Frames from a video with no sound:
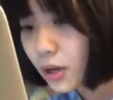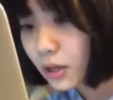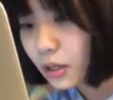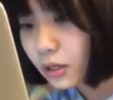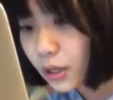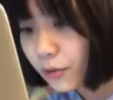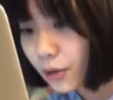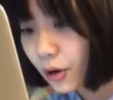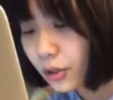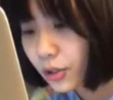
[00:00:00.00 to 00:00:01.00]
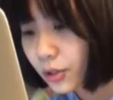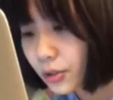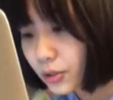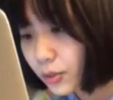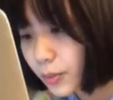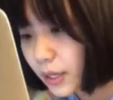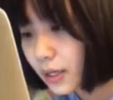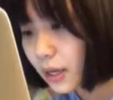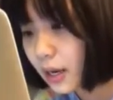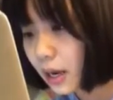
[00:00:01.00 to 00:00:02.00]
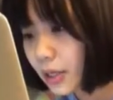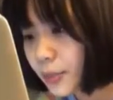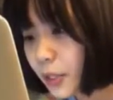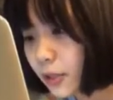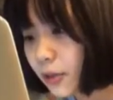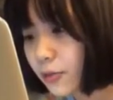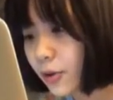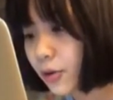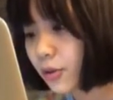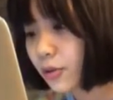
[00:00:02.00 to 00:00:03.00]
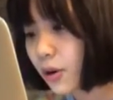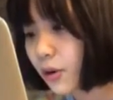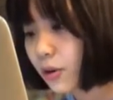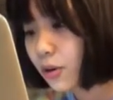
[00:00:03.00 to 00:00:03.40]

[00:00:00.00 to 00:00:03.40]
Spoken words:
It never occurred to me that I beat her for the role.